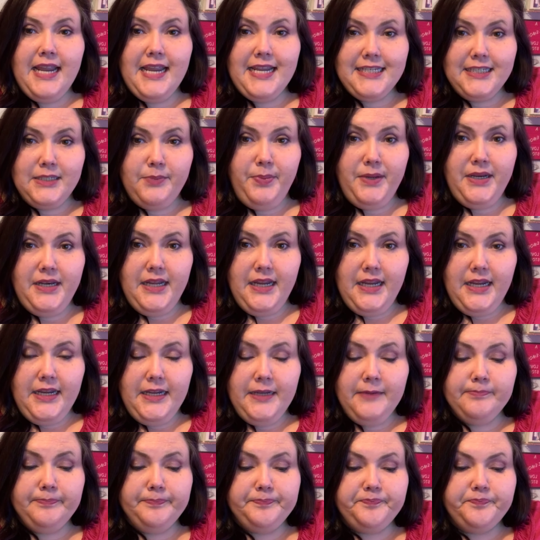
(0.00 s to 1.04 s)

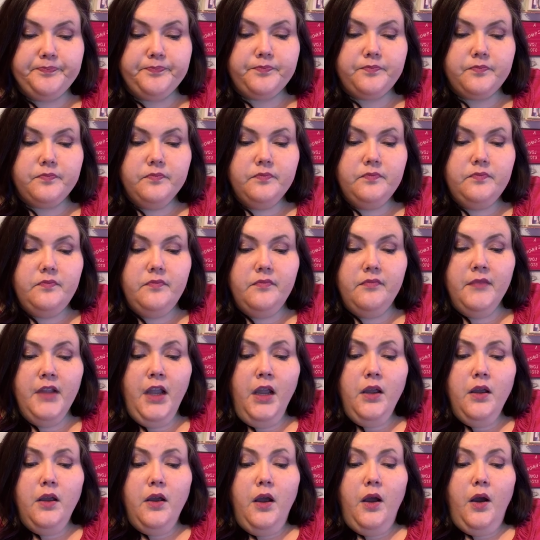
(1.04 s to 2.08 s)
SPD
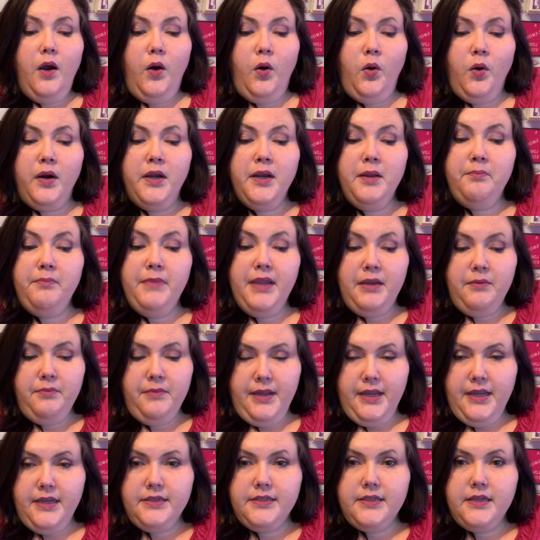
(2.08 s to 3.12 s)
or an
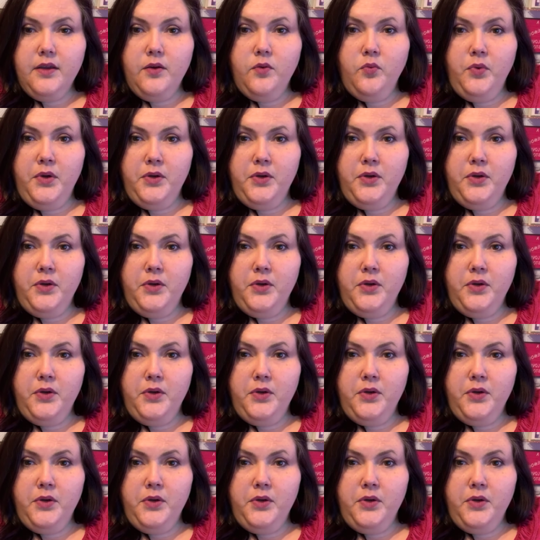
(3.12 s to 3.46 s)
amendment when